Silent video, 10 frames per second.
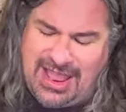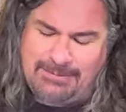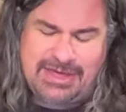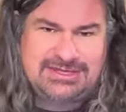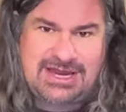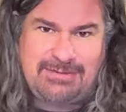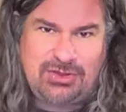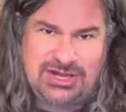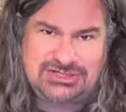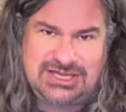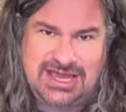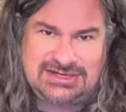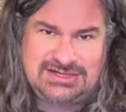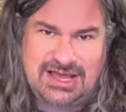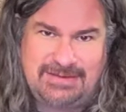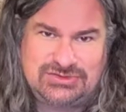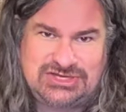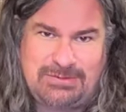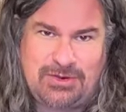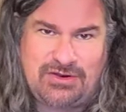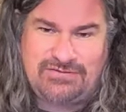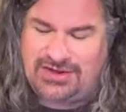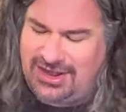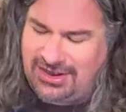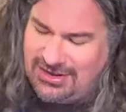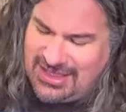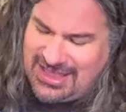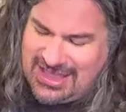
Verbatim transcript: and by the time you actually get um, somewhere over here,